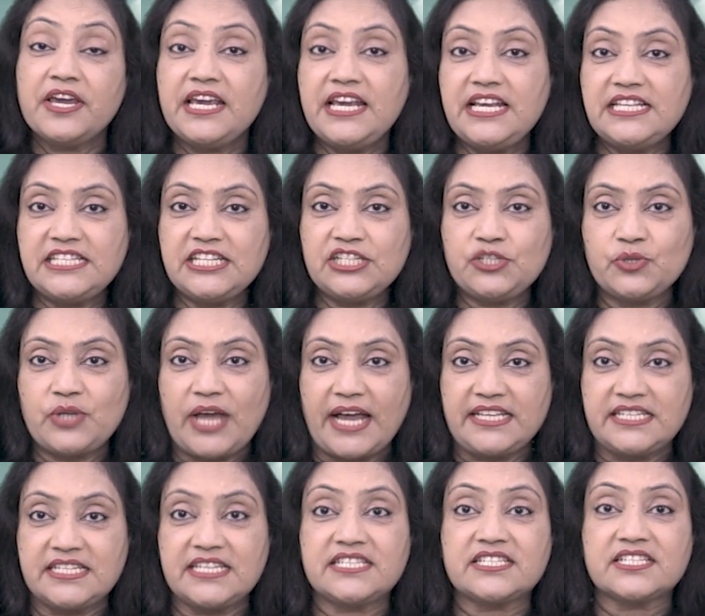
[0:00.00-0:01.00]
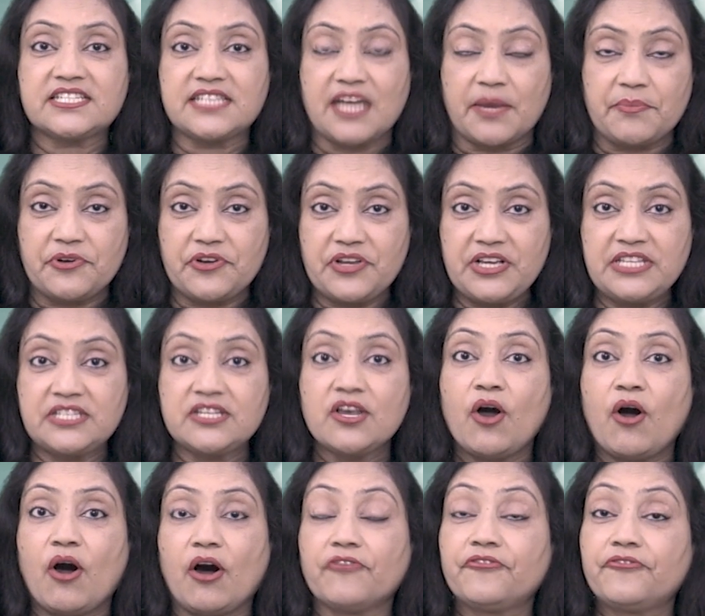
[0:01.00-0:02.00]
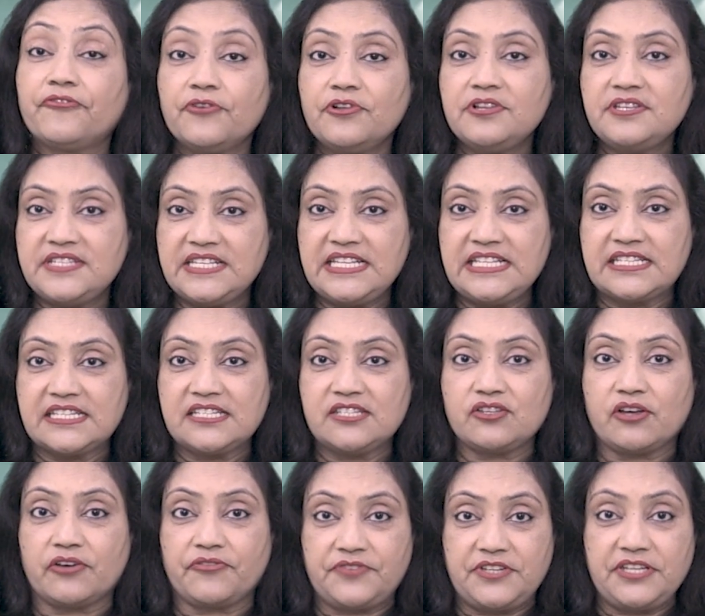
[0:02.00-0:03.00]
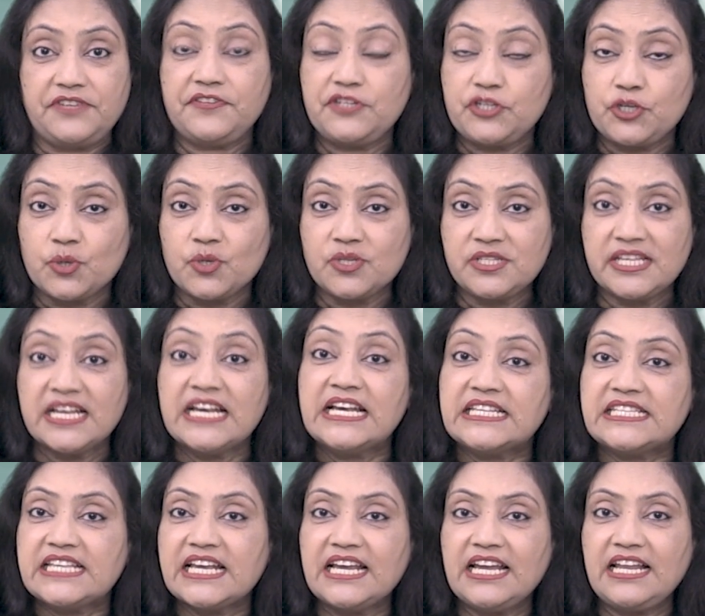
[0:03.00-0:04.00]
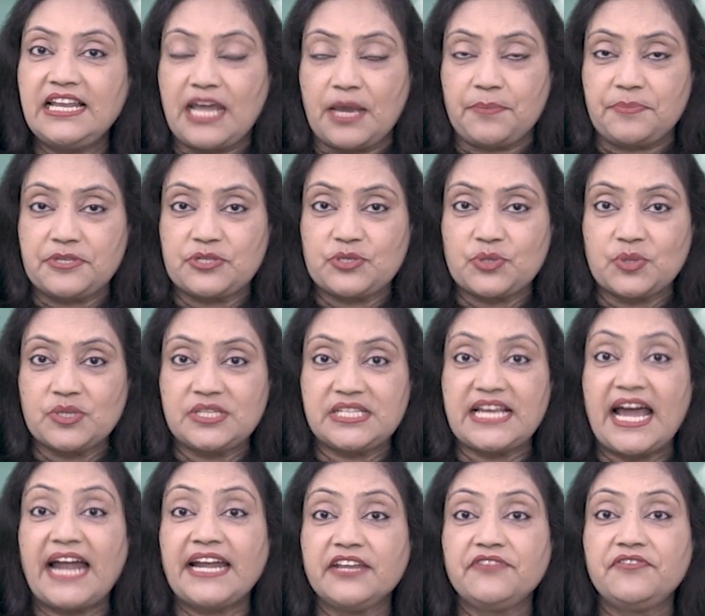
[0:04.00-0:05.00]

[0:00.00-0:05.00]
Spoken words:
easy-to-digest summaries of full seasons of TV shows, single episodes, and